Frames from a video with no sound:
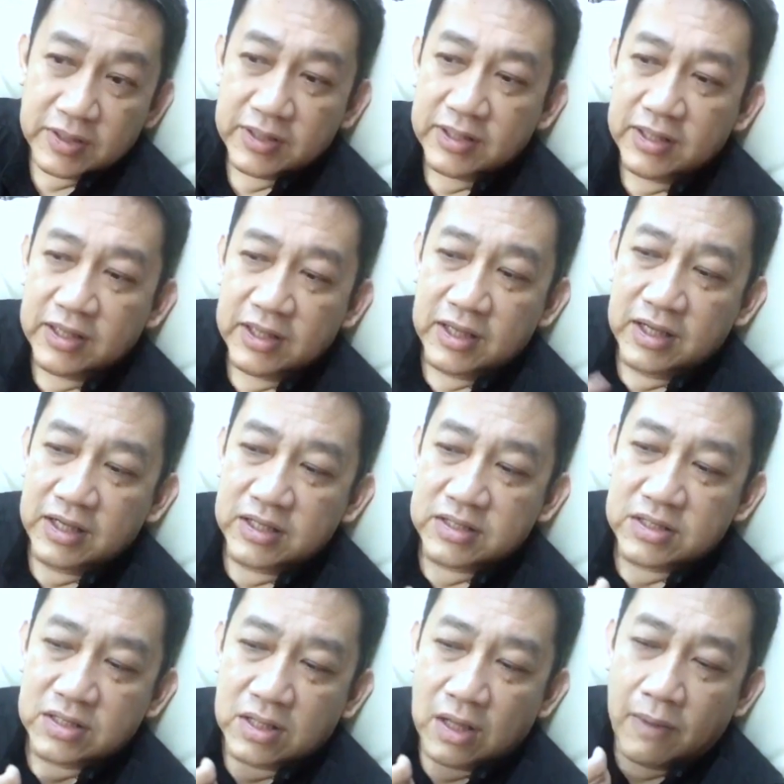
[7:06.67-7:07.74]
It, it
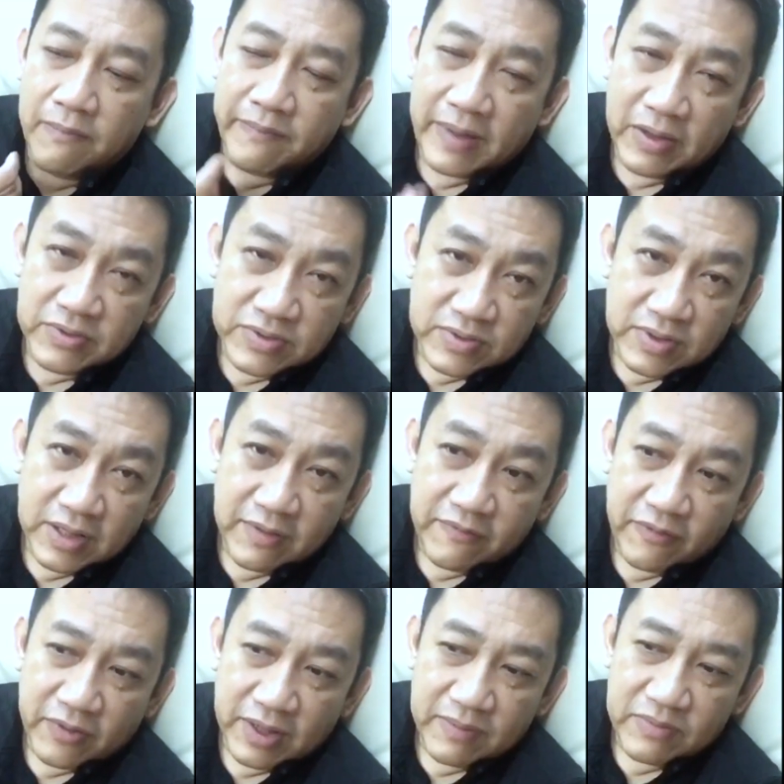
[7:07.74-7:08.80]
is compulsory
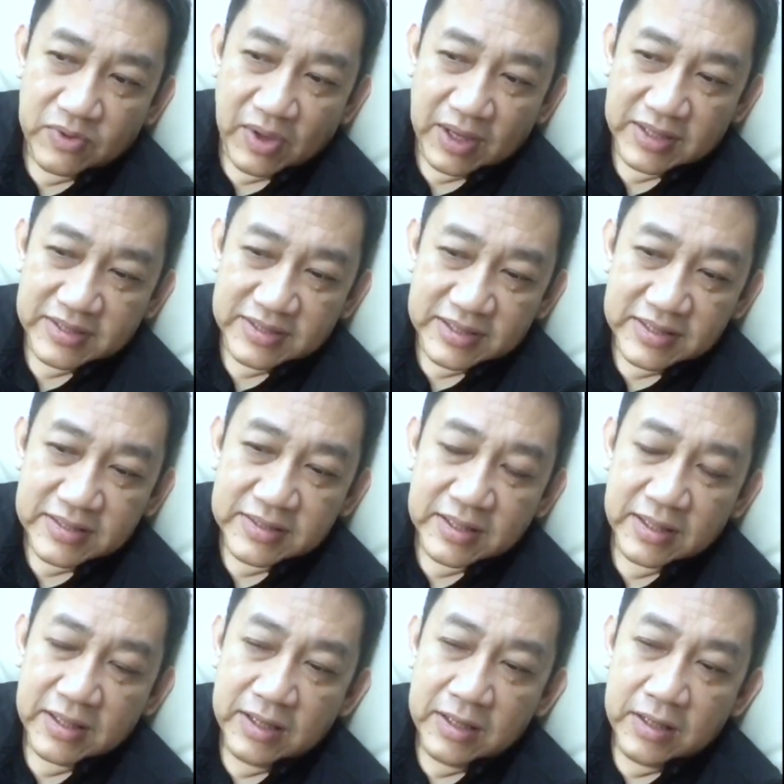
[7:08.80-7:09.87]
for him to
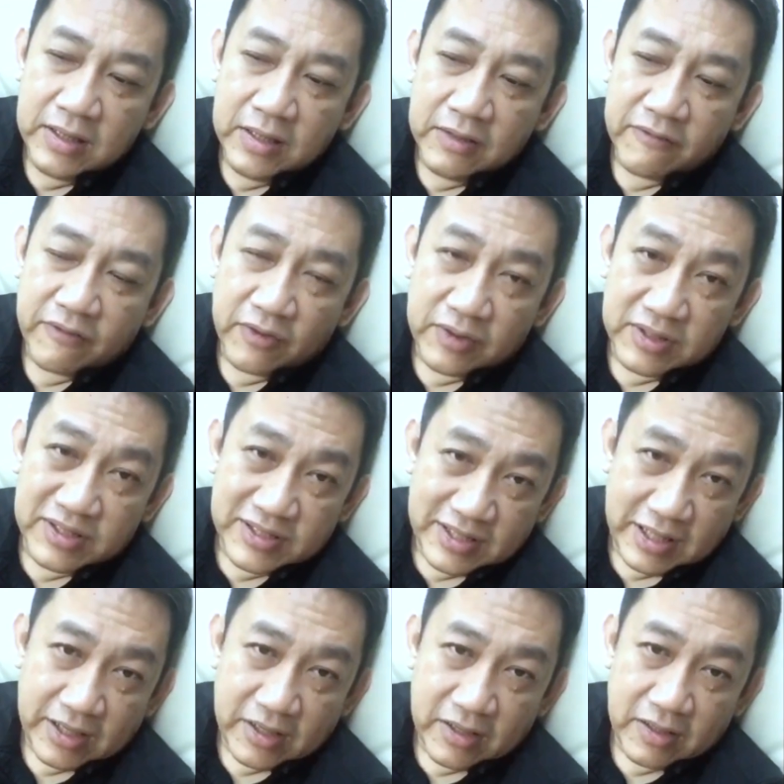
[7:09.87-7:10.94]
exist for the
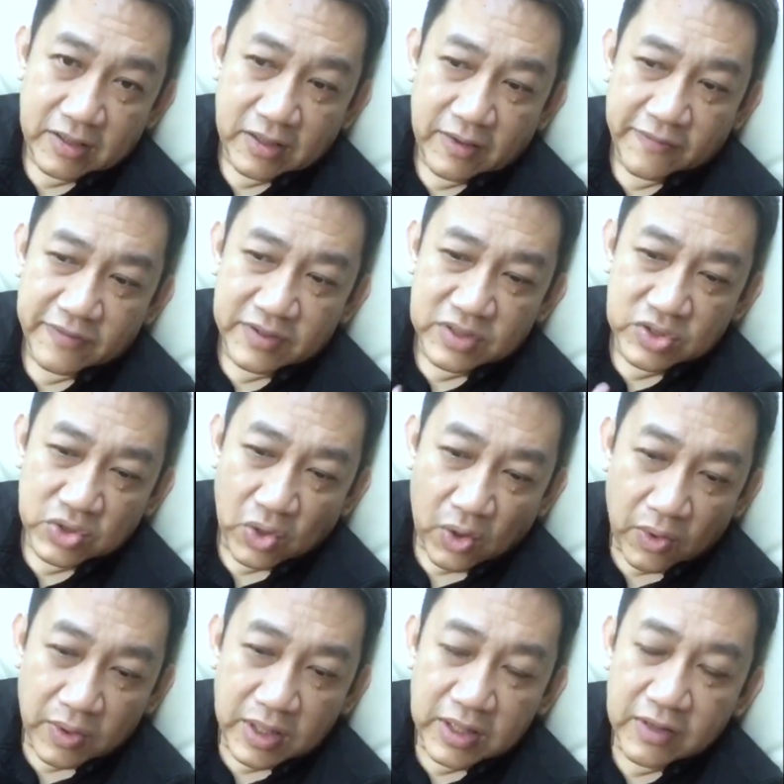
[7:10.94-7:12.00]
sake of the
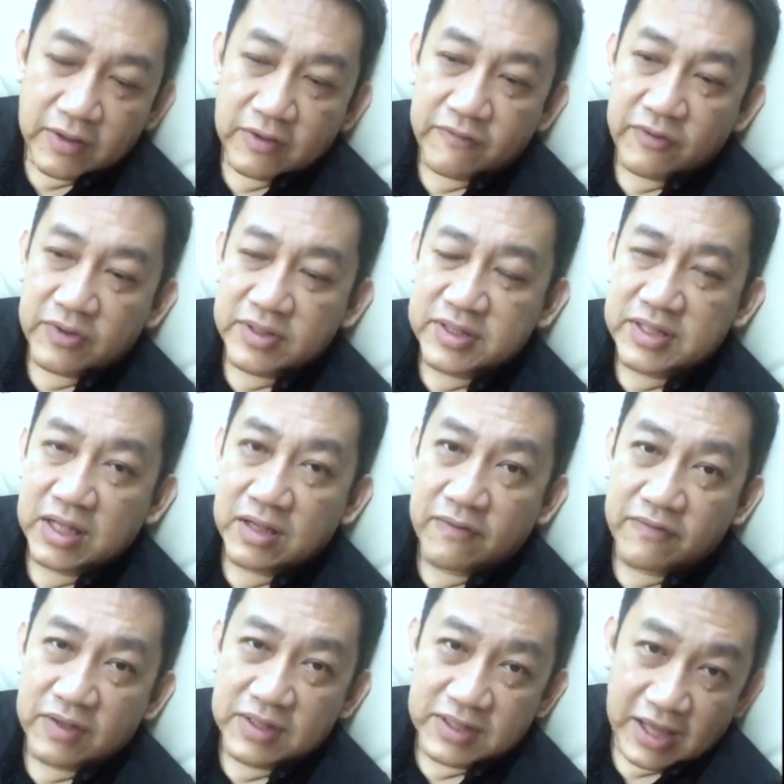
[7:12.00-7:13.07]
story or for the sake
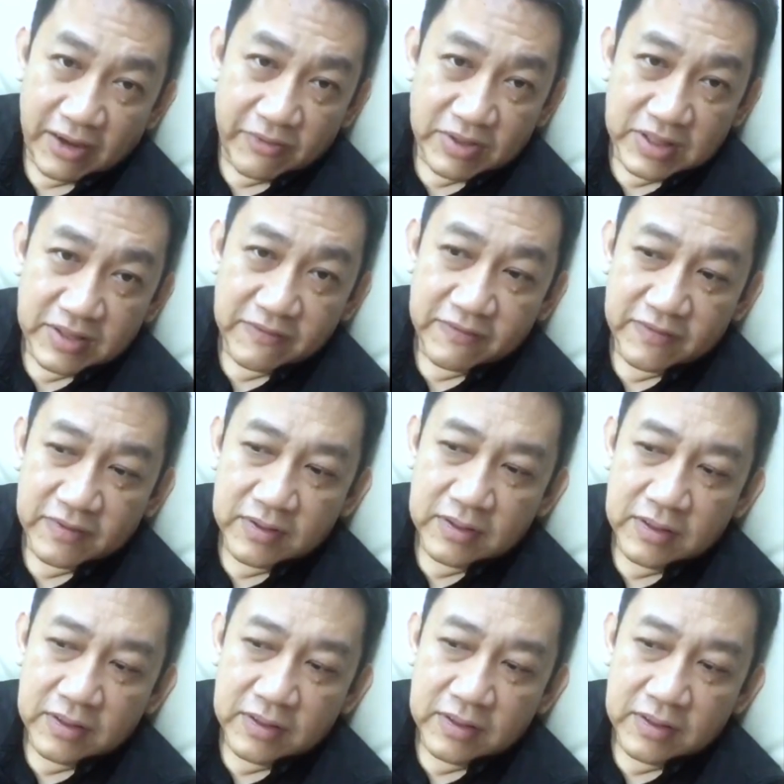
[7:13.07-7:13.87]
of the narrative,